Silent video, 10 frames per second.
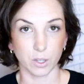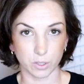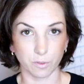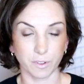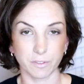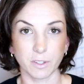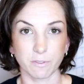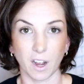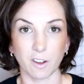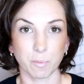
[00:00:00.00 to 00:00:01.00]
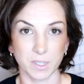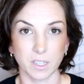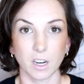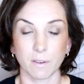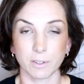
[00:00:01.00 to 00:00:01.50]
So
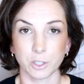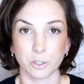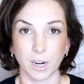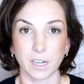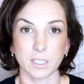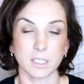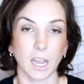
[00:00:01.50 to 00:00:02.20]
55% of Australians